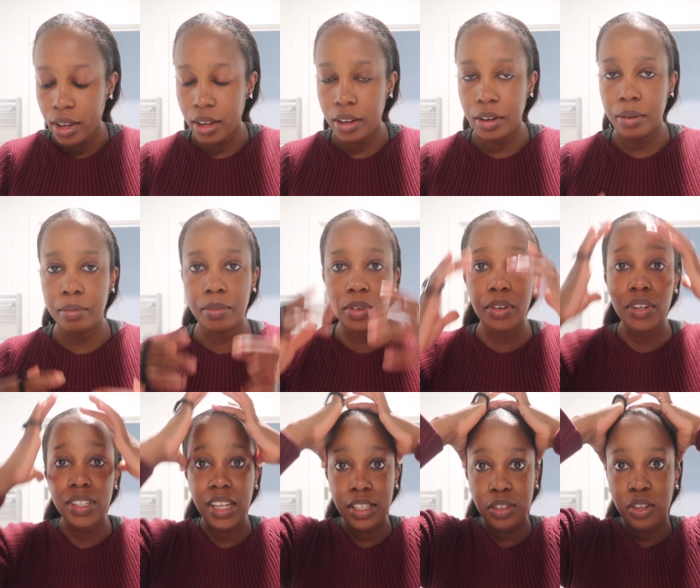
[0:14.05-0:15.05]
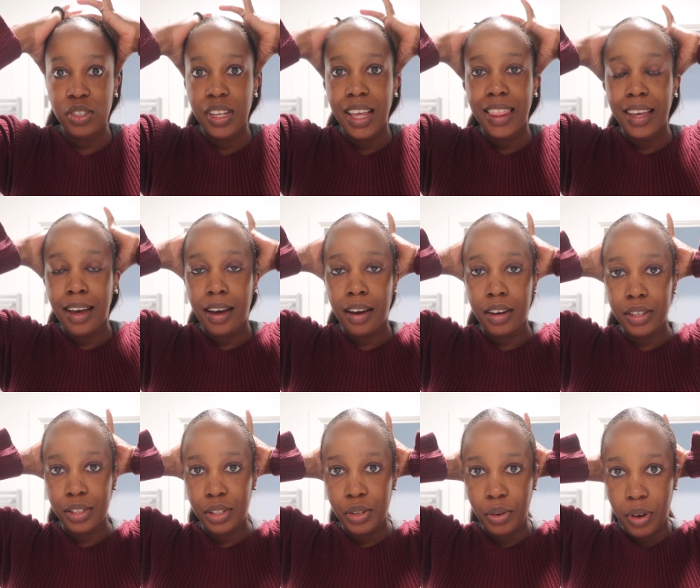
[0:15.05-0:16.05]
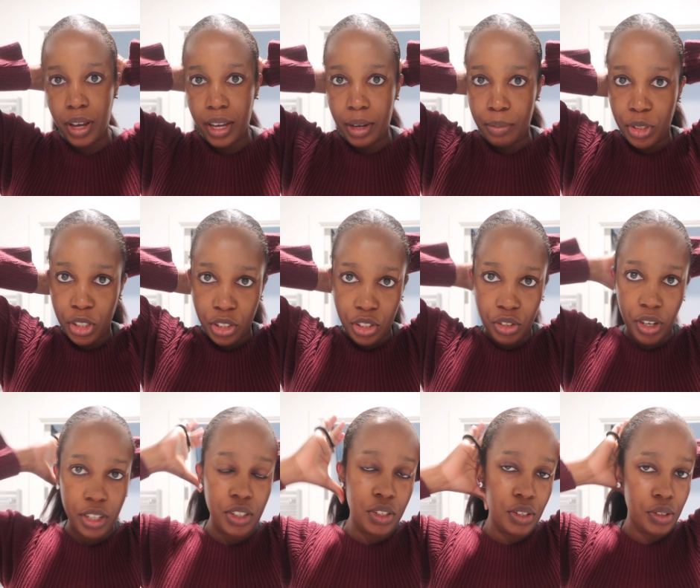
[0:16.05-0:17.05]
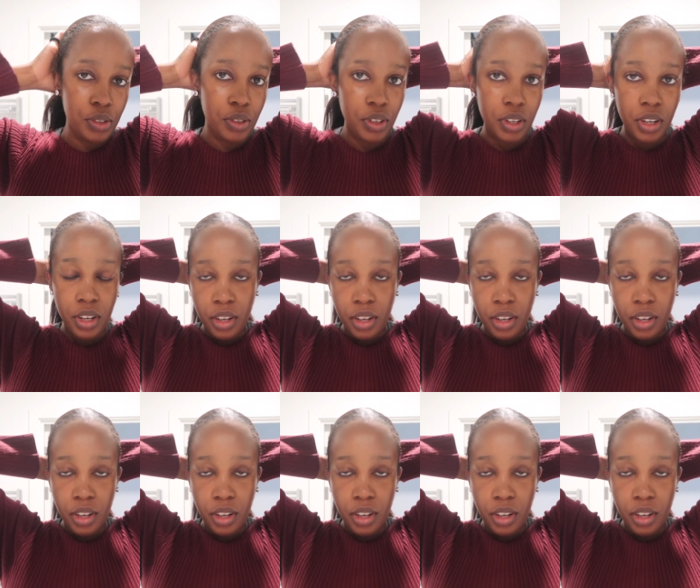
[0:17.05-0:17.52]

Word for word: Um, Chris has gone to get the car, so I am just trying to